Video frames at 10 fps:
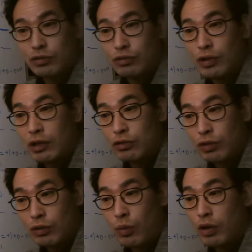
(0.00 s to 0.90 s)
you are
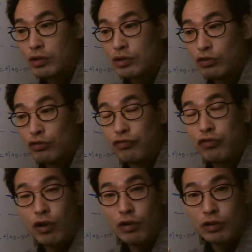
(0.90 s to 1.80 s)
doing what's good
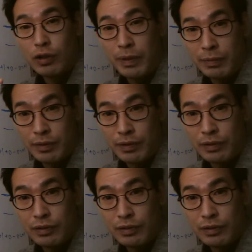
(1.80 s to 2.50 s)
for the people,